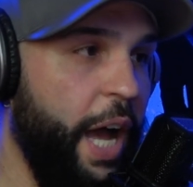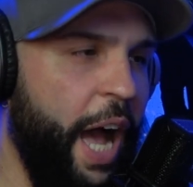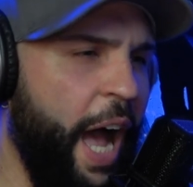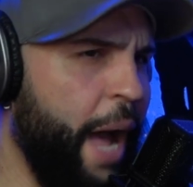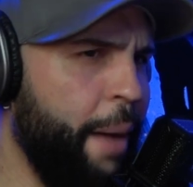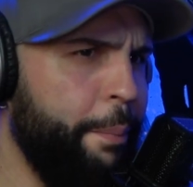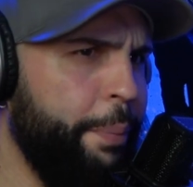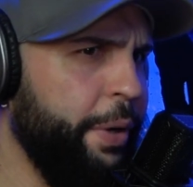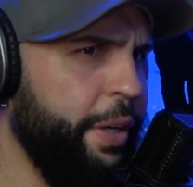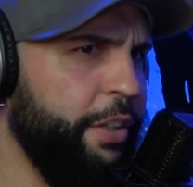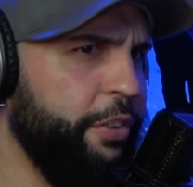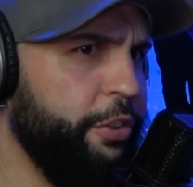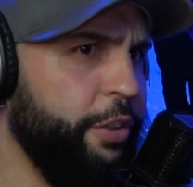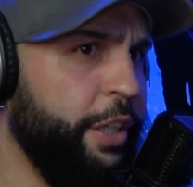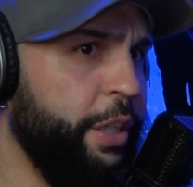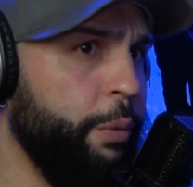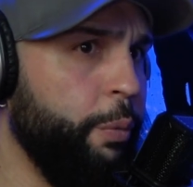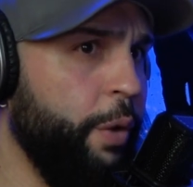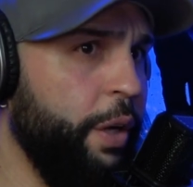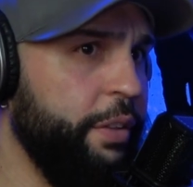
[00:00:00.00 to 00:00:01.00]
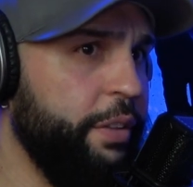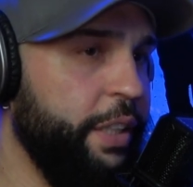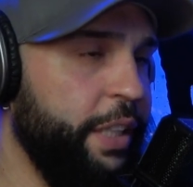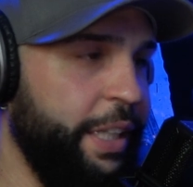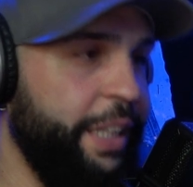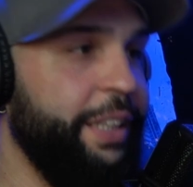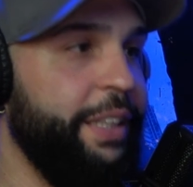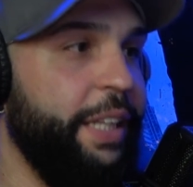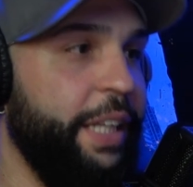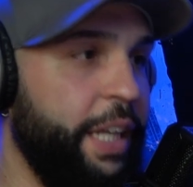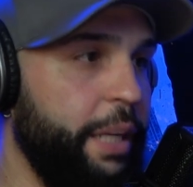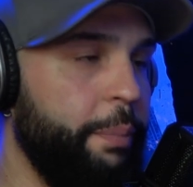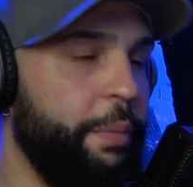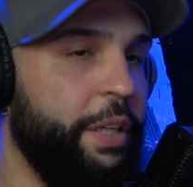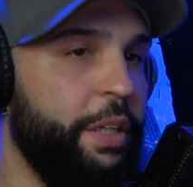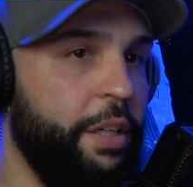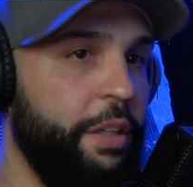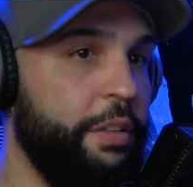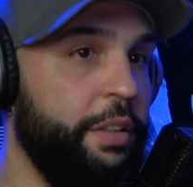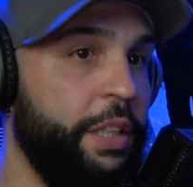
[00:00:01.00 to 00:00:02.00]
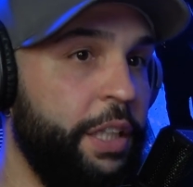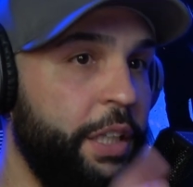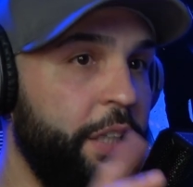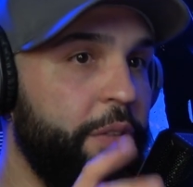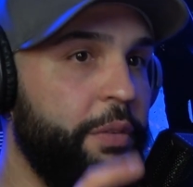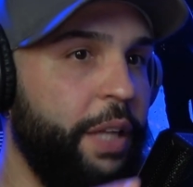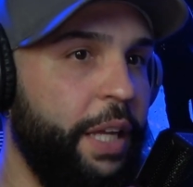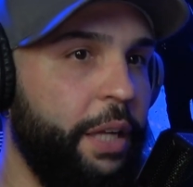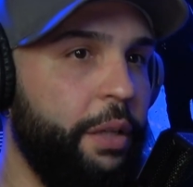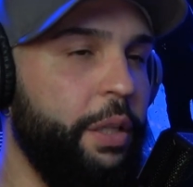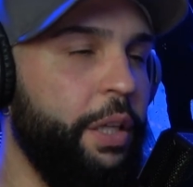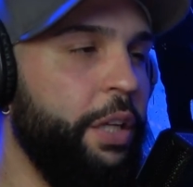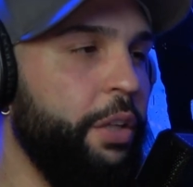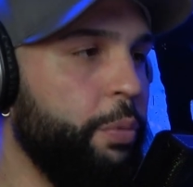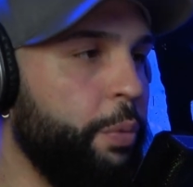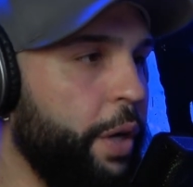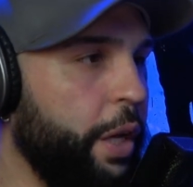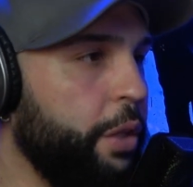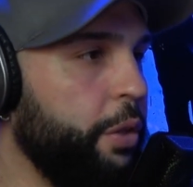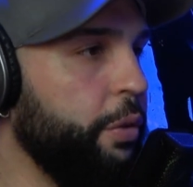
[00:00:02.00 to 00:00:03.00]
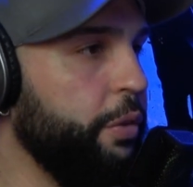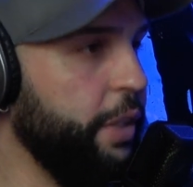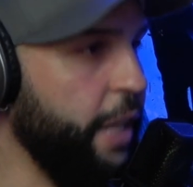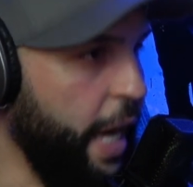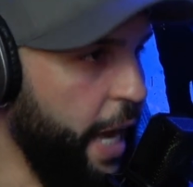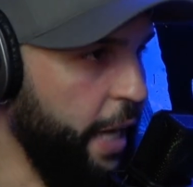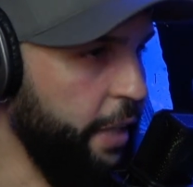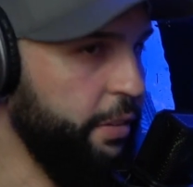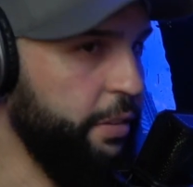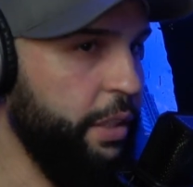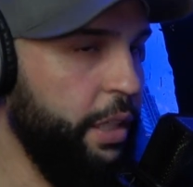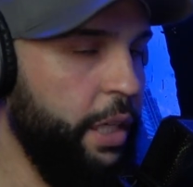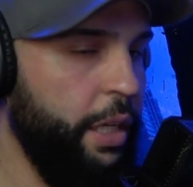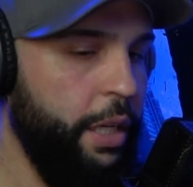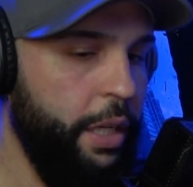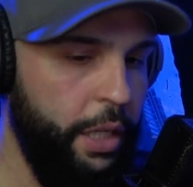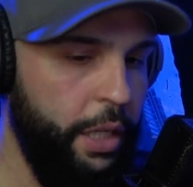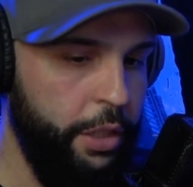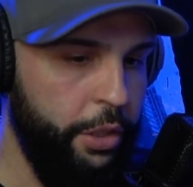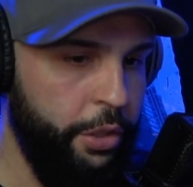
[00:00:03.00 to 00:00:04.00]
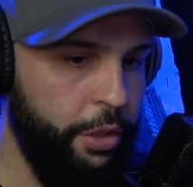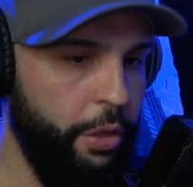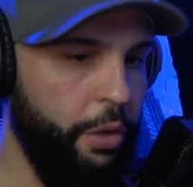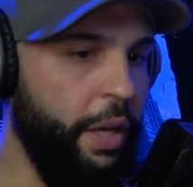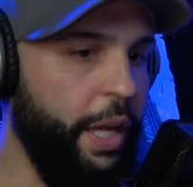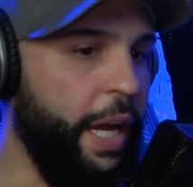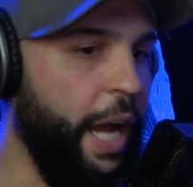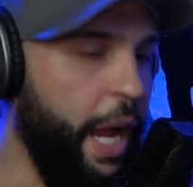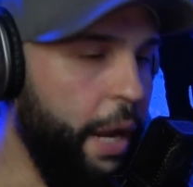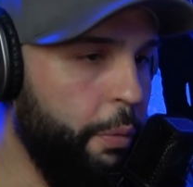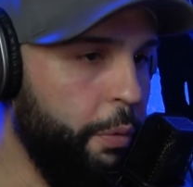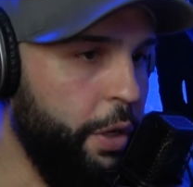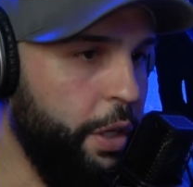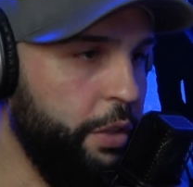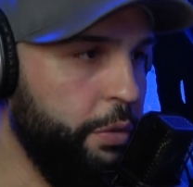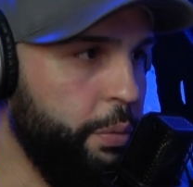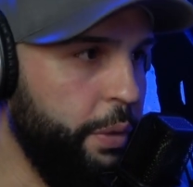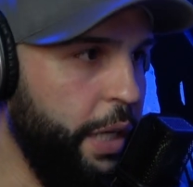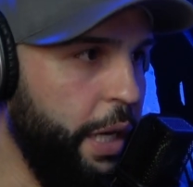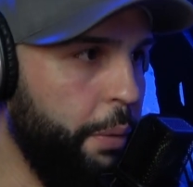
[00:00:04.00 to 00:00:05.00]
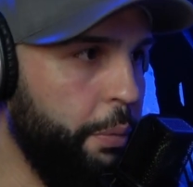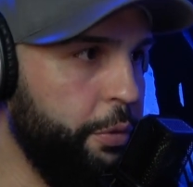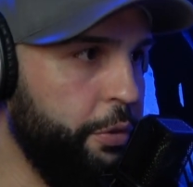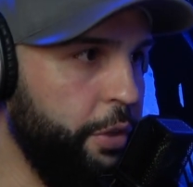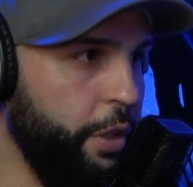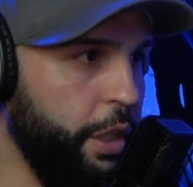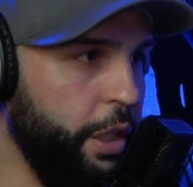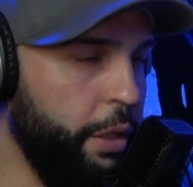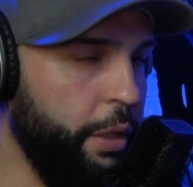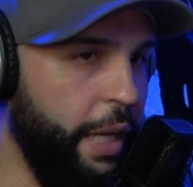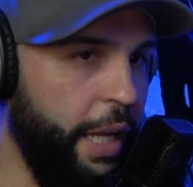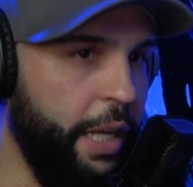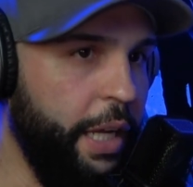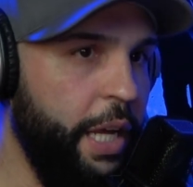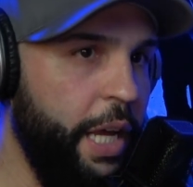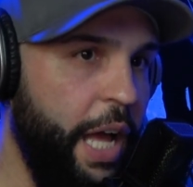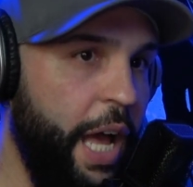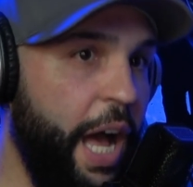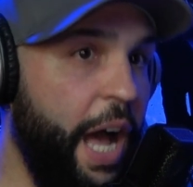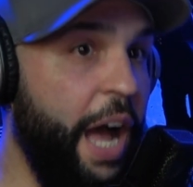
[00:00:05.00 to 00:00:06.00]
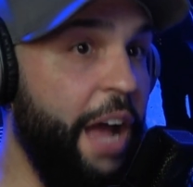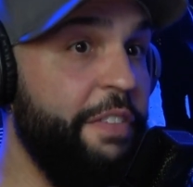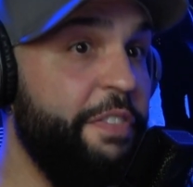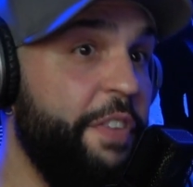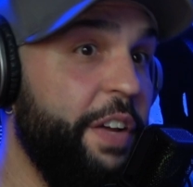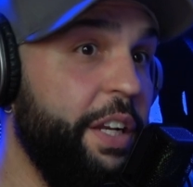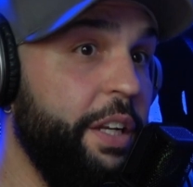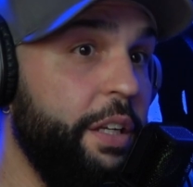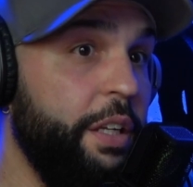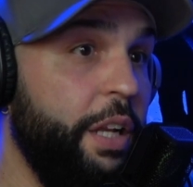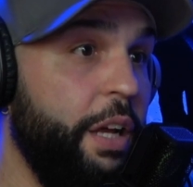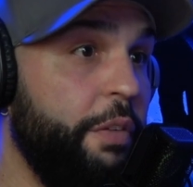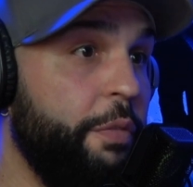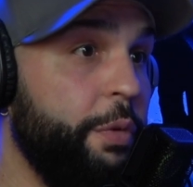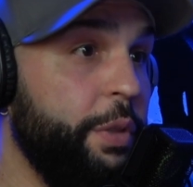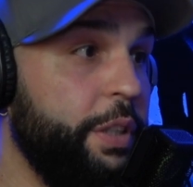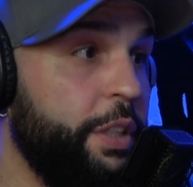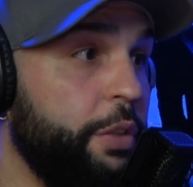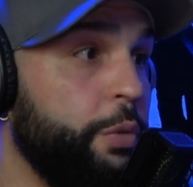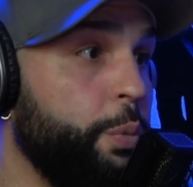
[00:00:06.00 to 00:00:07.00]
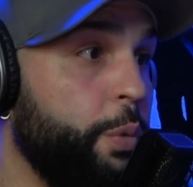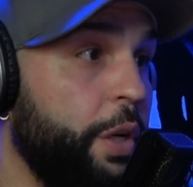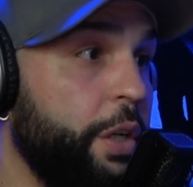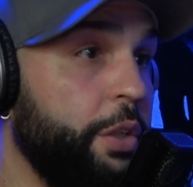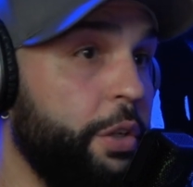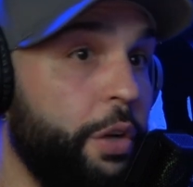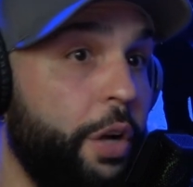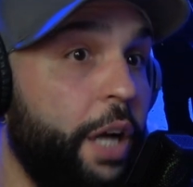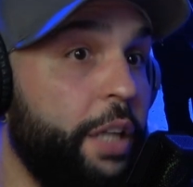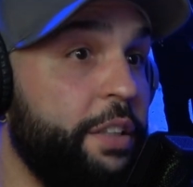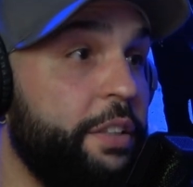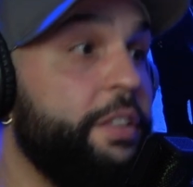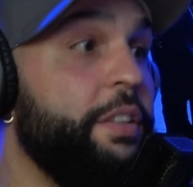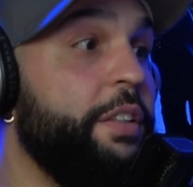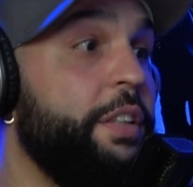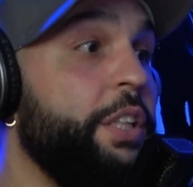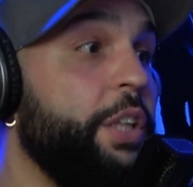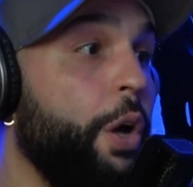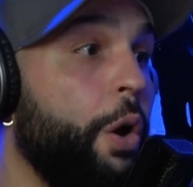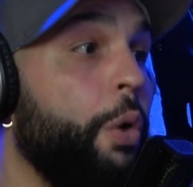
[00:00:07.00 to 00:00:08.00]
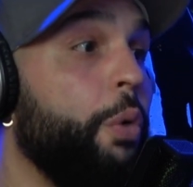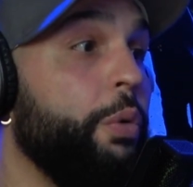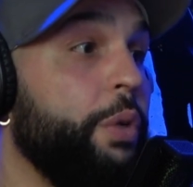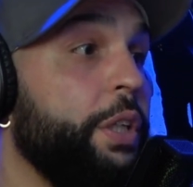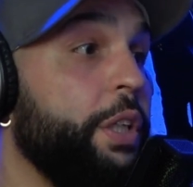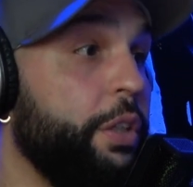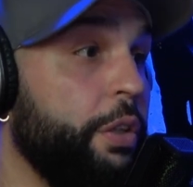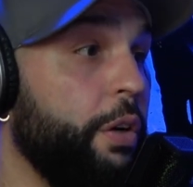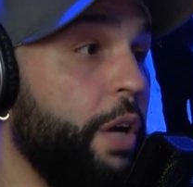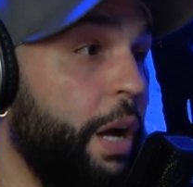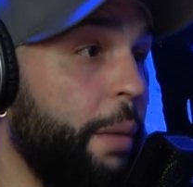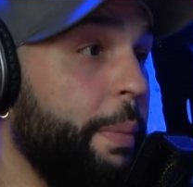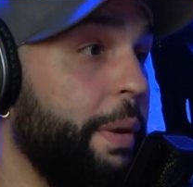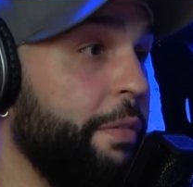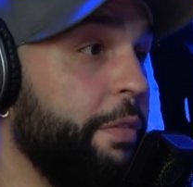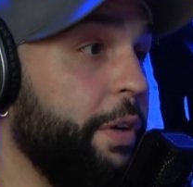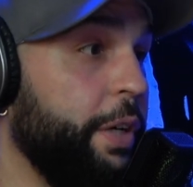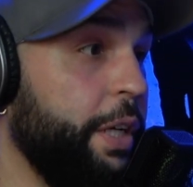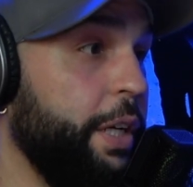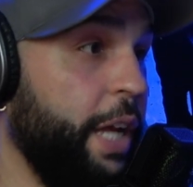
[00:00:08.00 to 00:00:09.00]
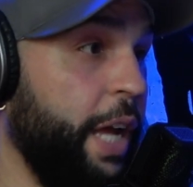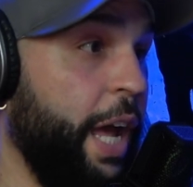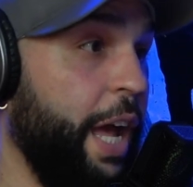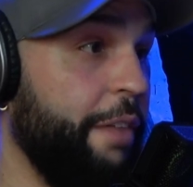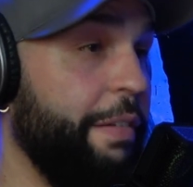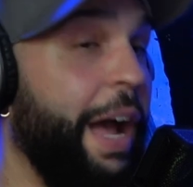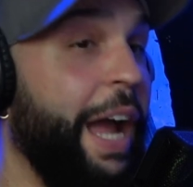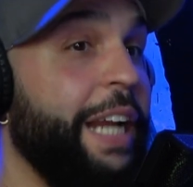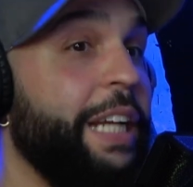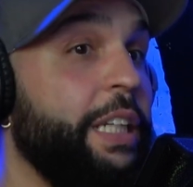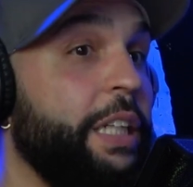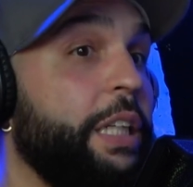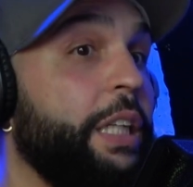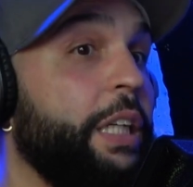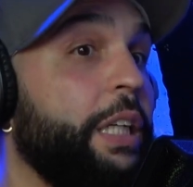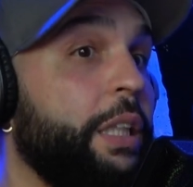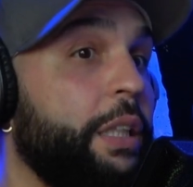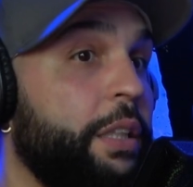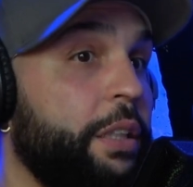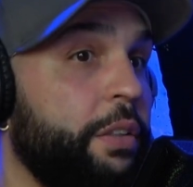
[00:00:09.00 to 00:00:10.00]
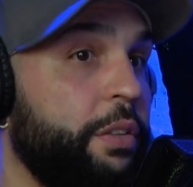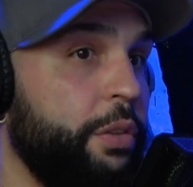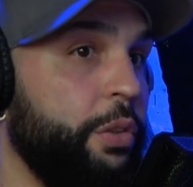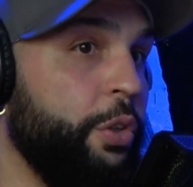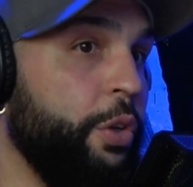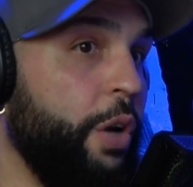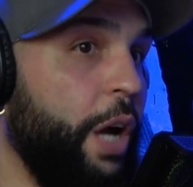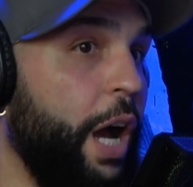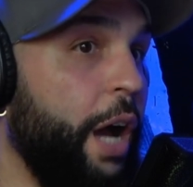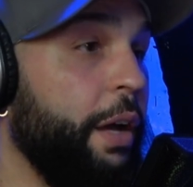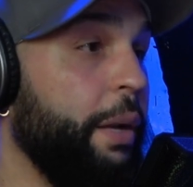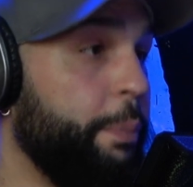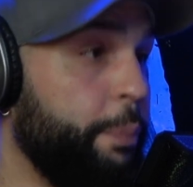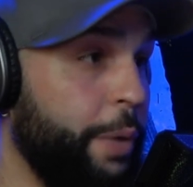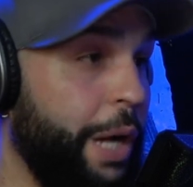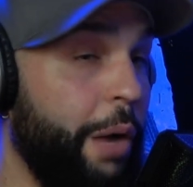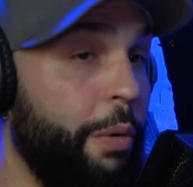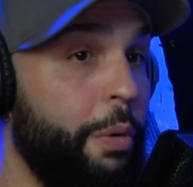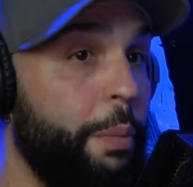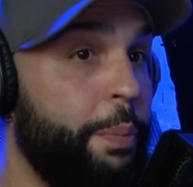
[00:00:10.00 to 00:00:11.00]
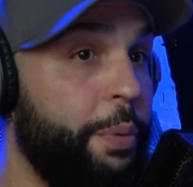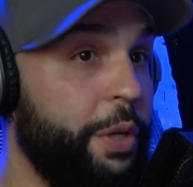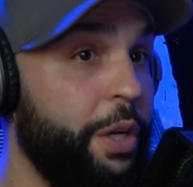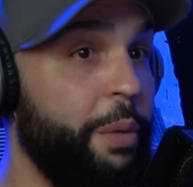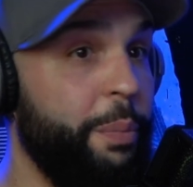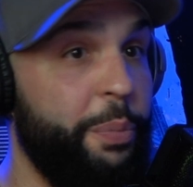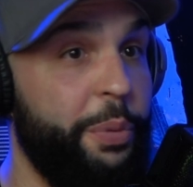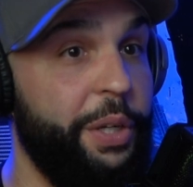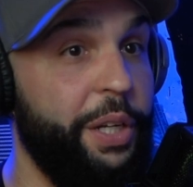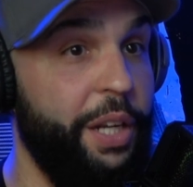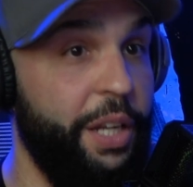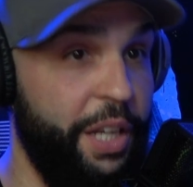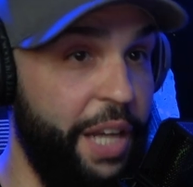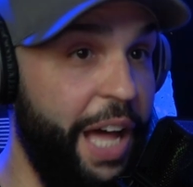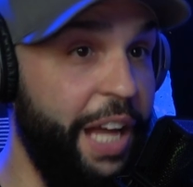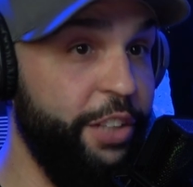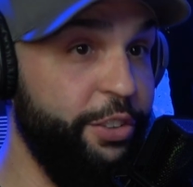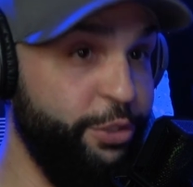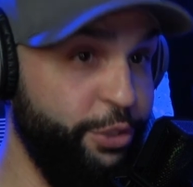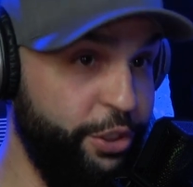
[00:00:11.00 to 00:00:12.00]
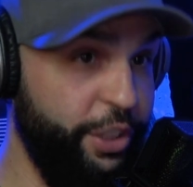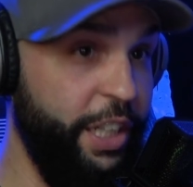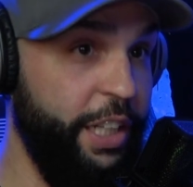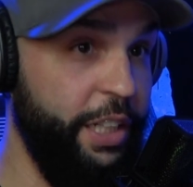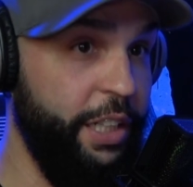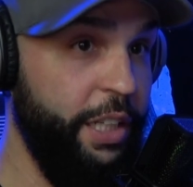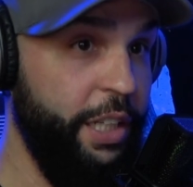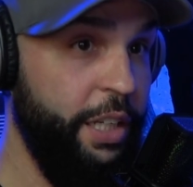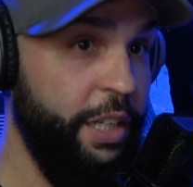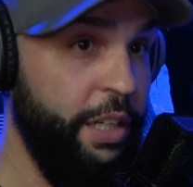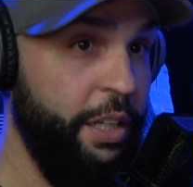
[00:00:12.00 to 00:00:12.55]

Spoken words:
I'm pretty sure he wasn't. He did it because he's one of those guys, you know, like I was when I was younger. Like, I fell in love with this one girl. This is the only girl I'm ever going to have. I need this girl. I will put up with a lot of shit.